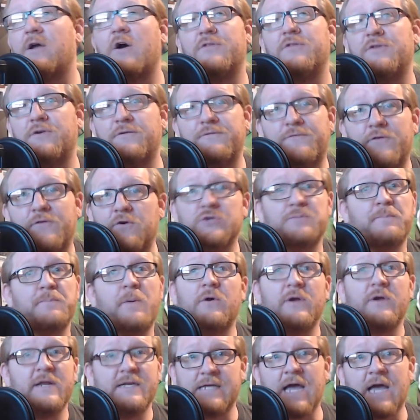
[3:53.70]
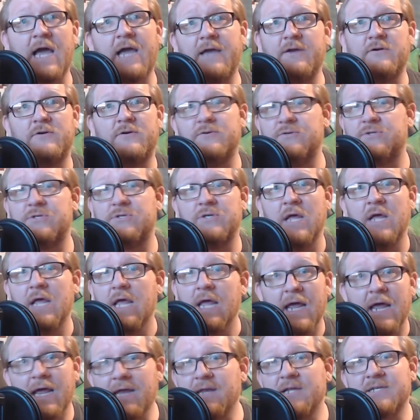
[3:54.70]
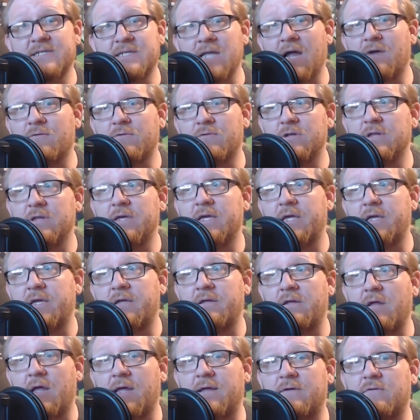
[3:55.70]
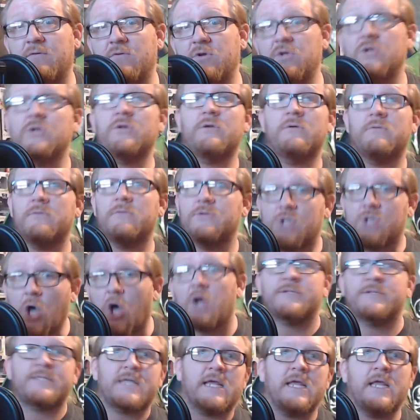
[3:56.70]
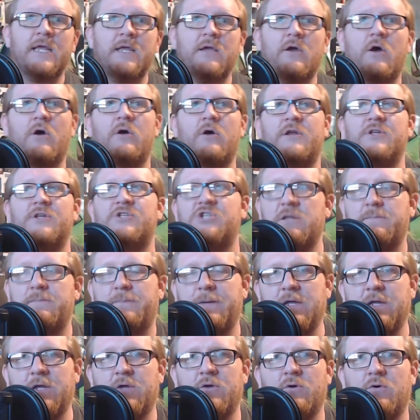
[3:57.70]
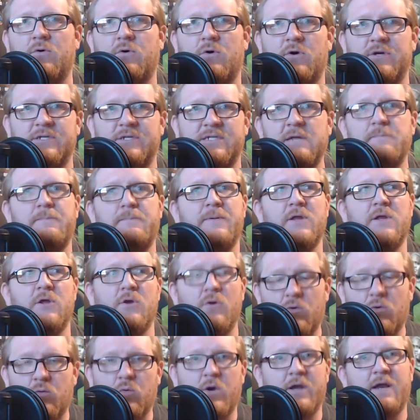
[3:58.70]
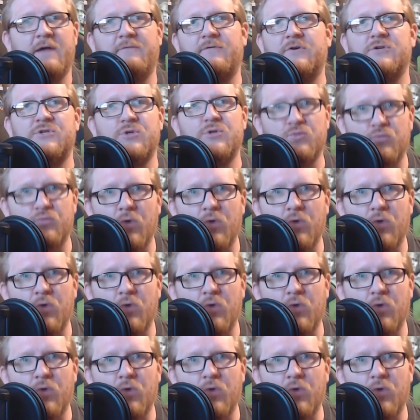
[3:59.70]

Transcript: all their first-party titles, and it's not really, like, daunting on a GPU or a CPU or whatever to